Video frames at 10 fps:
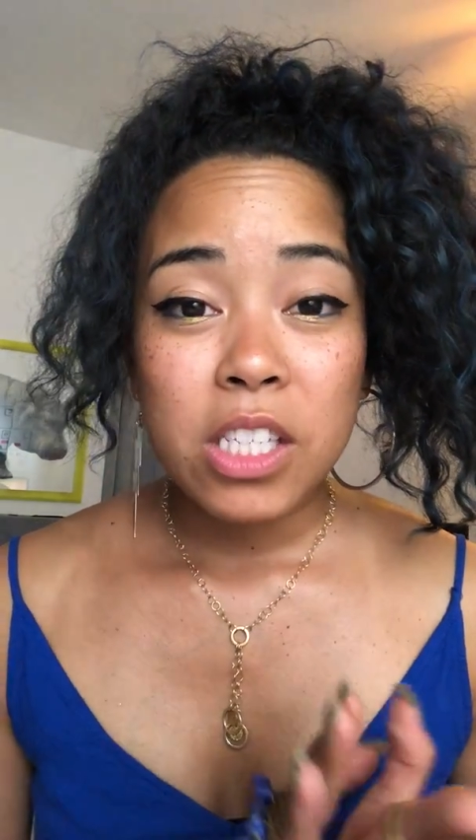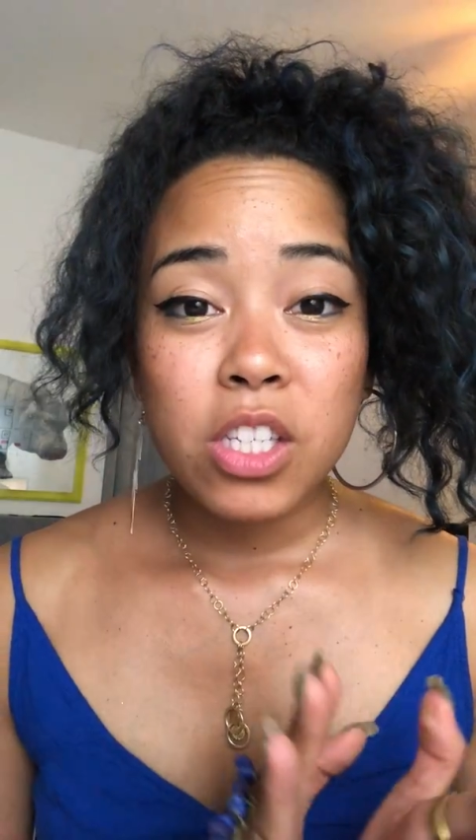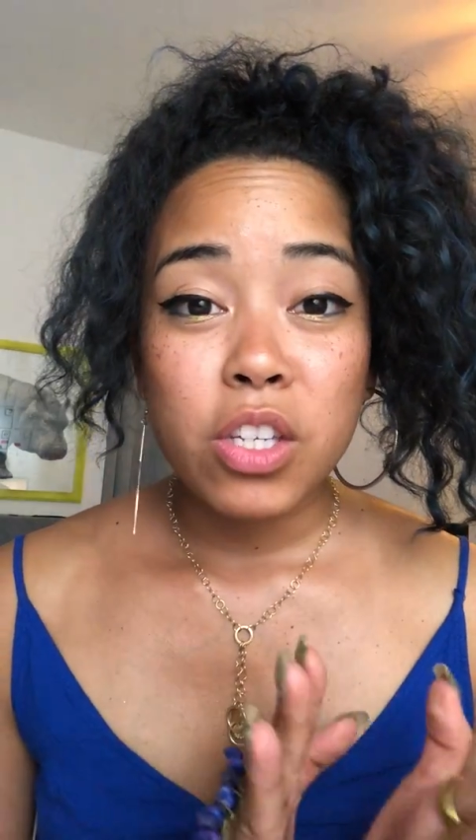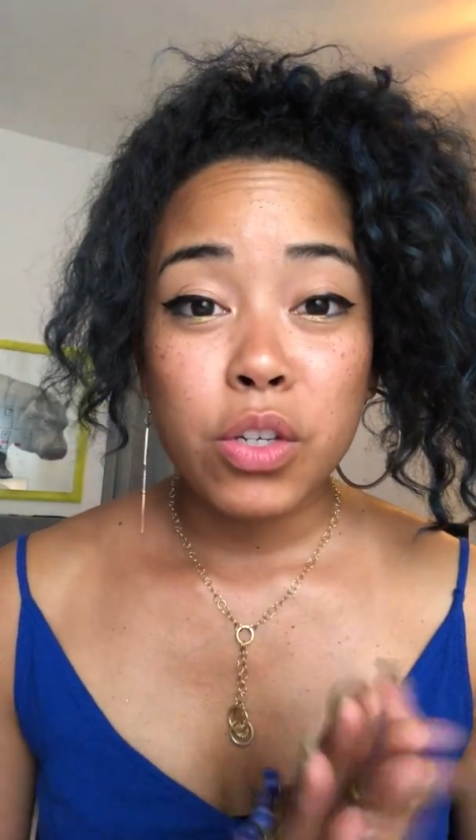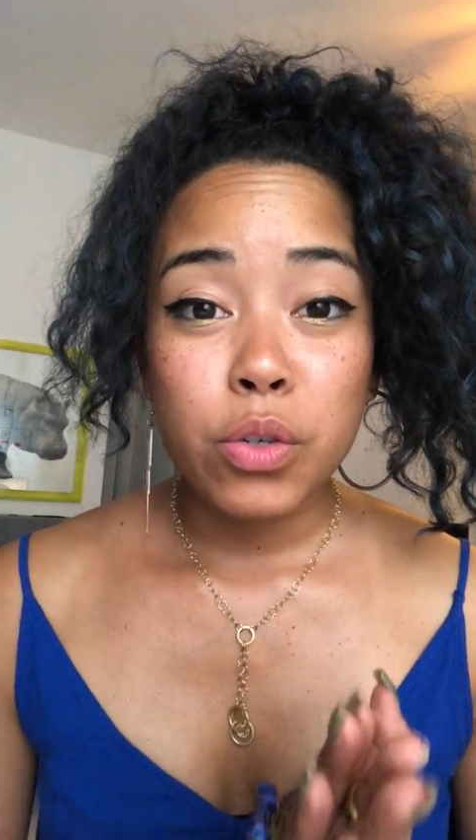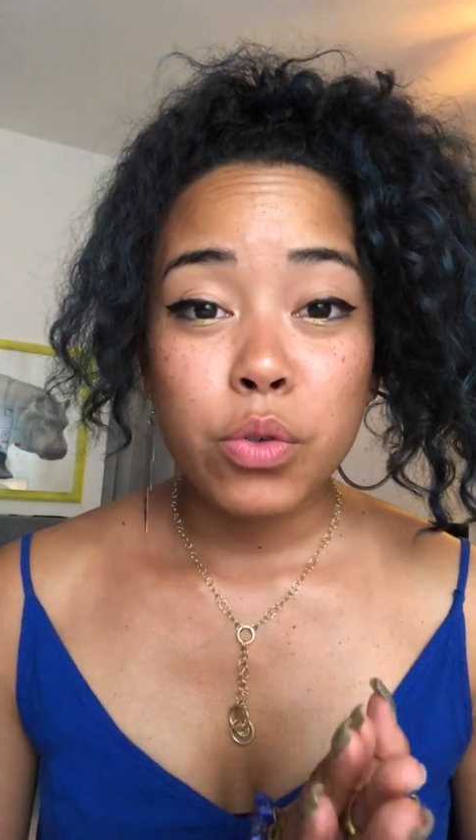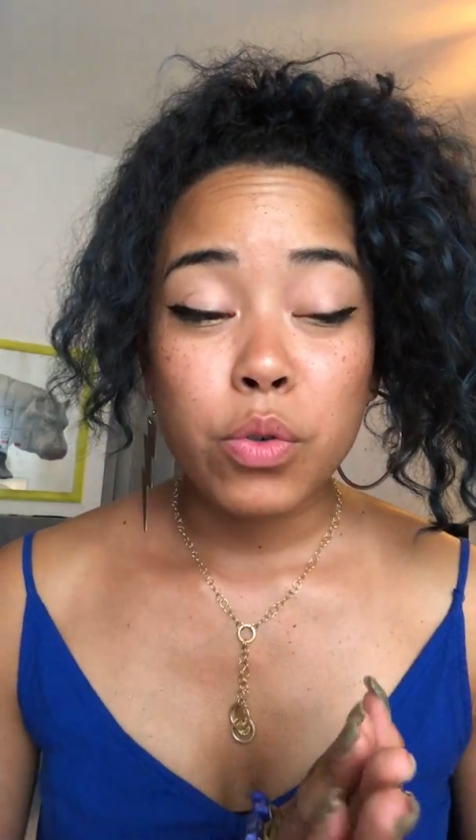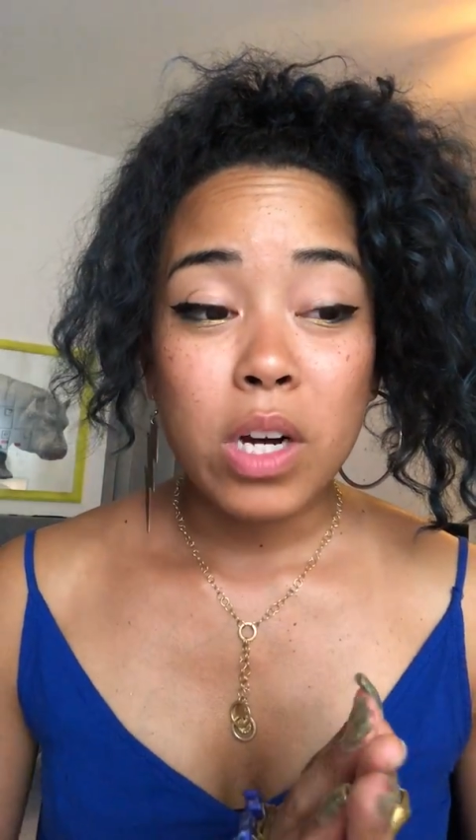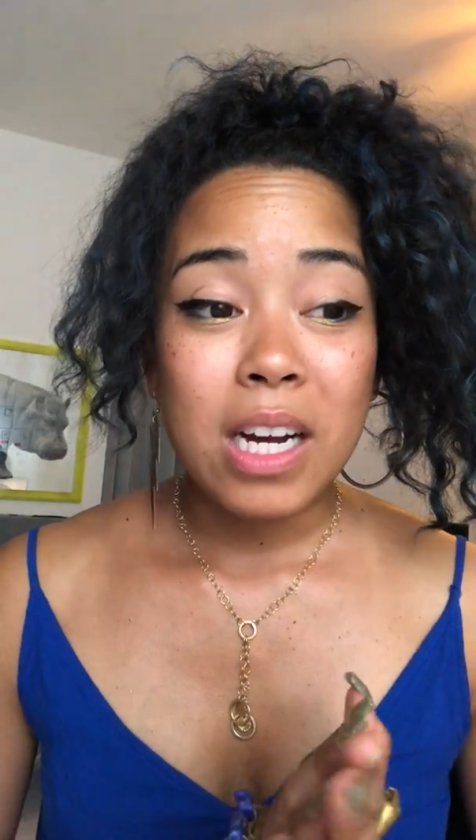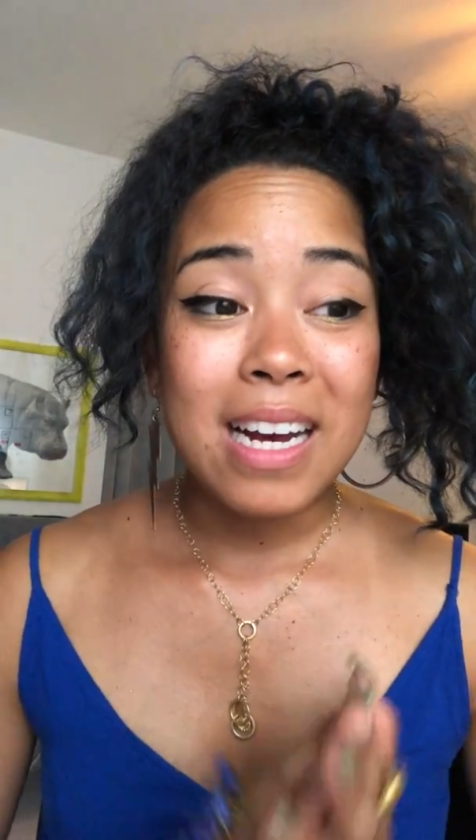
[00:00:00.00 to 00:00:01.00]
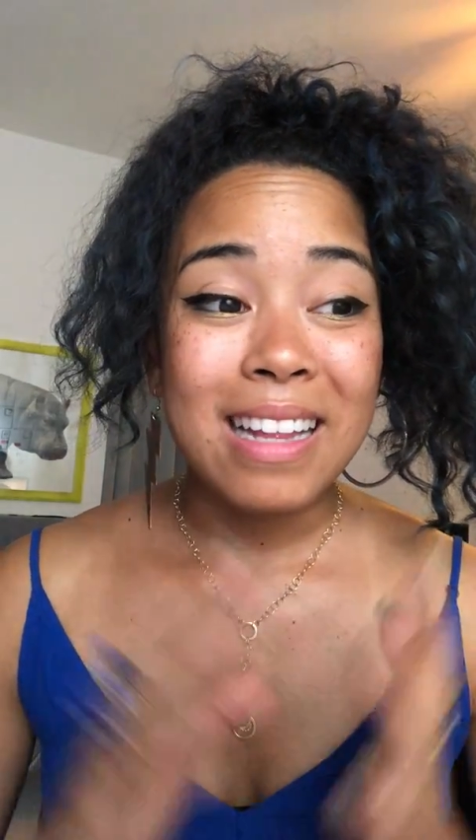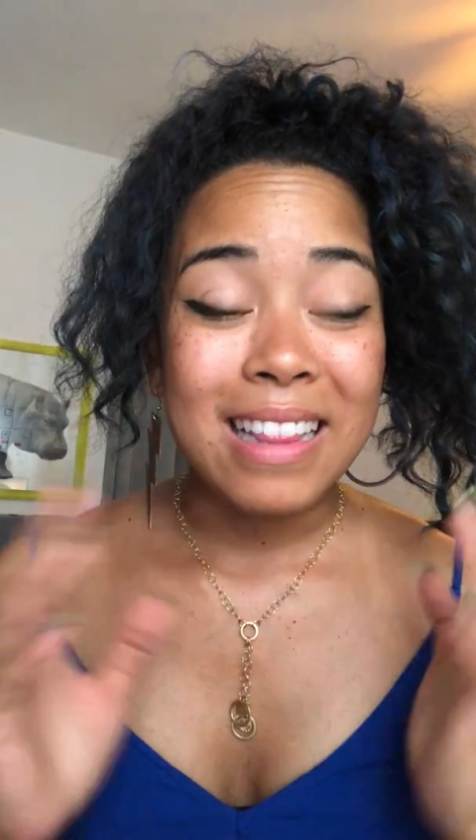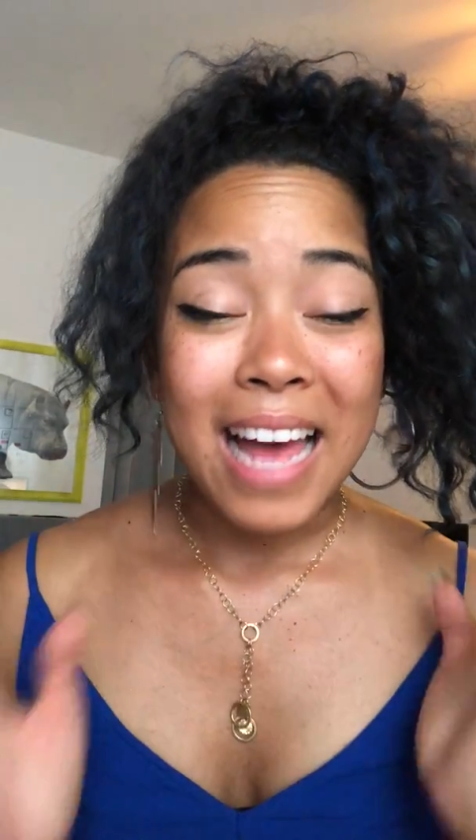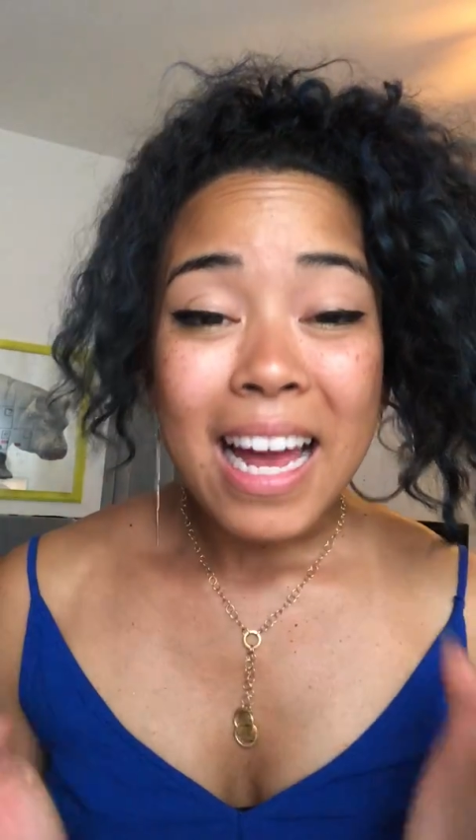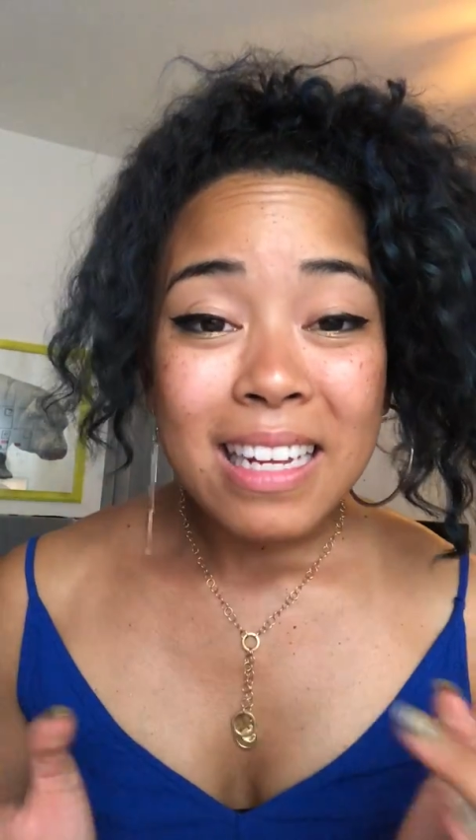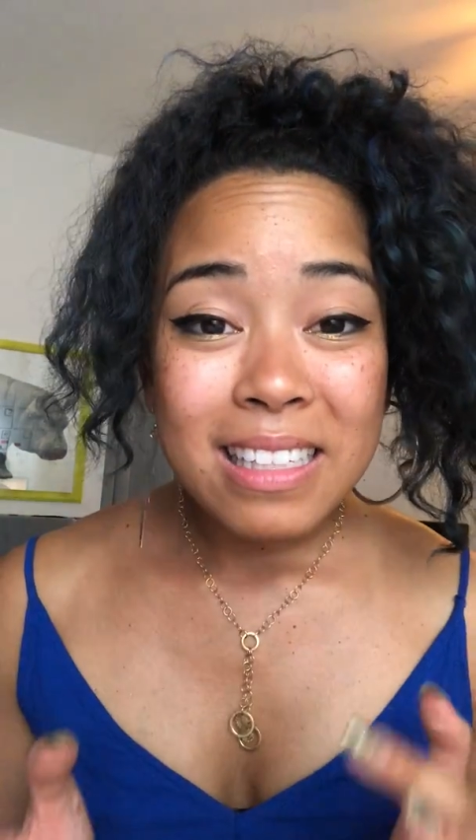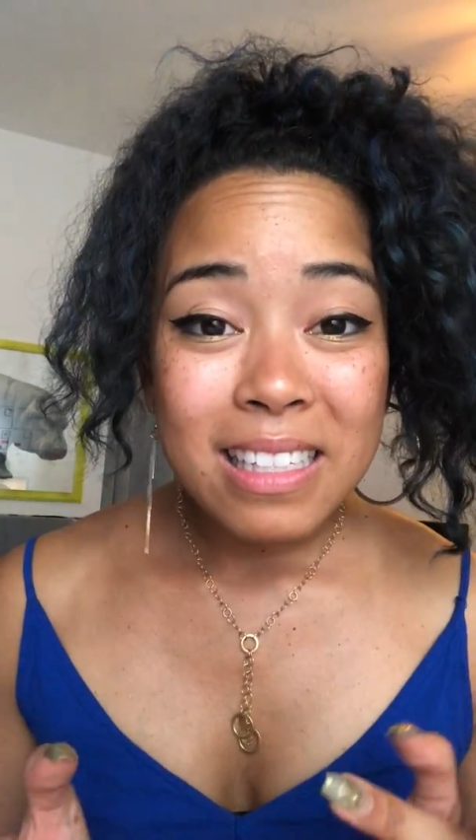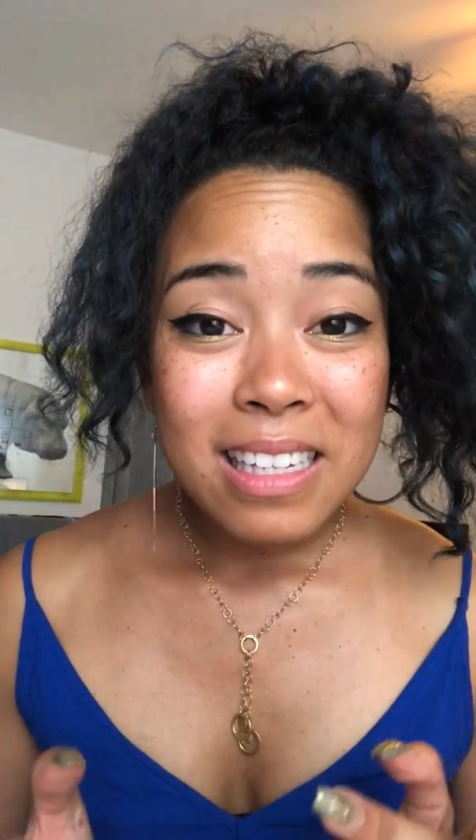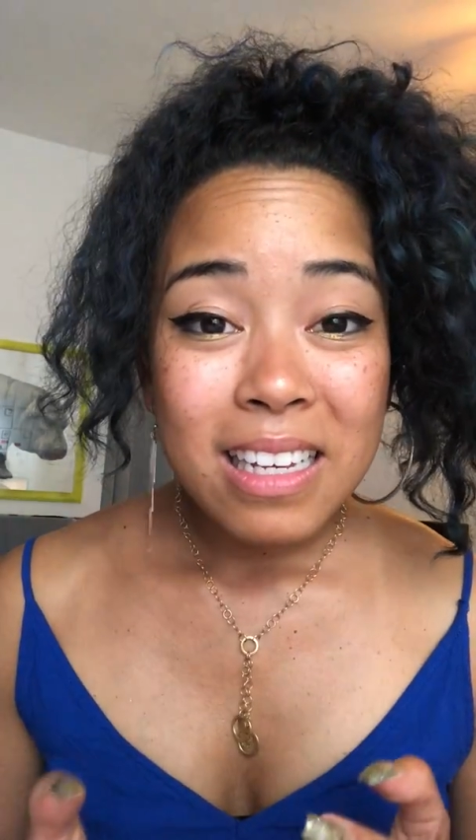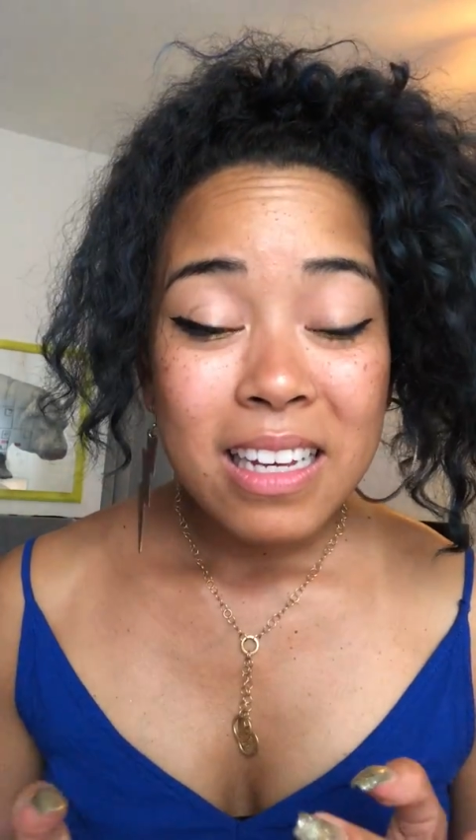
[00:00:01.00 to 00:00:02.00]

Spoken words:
to collect